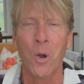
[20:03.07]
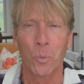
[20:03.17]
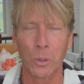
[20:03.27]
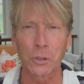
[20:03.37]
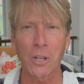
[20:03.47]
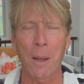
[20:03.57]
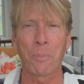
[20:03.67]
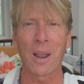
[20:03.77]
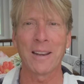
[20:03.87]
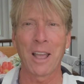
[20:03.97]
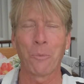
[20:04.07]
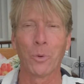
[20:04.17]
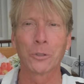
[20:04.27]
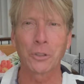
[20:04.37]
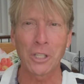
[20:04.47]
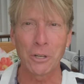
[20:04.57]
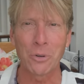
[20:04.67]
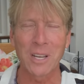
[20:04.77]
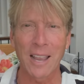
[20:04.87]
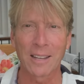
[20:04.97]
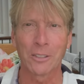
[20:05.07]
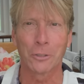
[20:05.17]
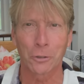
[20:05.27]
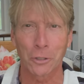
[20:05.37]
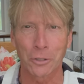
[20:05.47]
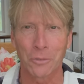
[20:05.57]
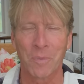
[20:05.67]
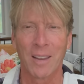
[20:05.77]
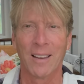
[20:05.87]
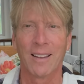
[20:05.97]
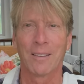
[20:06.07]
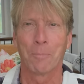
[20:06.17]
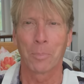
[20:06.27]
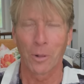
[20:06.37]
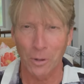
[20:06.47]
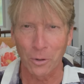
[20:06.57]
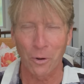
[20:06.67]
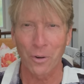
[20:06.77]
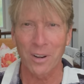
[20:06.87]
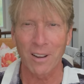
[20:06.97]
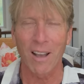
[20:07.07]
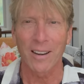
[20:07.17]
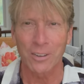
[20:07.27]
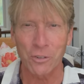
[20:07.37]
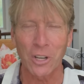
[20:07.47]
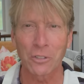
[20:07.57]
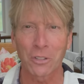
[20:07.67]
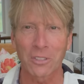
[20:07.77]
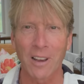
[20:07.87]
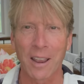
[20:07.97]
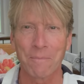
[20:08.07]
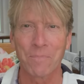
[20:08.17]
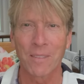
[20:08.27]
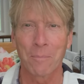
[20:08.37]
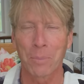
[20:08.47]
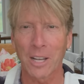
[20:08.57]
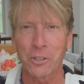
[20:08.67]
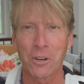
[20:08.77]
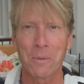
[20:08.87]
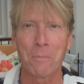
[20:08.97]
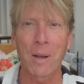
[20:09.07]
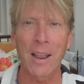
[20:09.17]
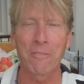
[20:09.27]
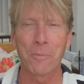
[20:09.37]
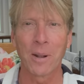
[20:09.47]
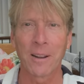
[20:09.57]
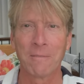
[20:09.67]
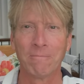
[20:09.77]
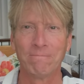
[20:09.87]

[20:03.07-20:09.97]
We'll stop right now. We'll see you again soon. Glory to God in Jesus' name. Bless you. Bye, everybody.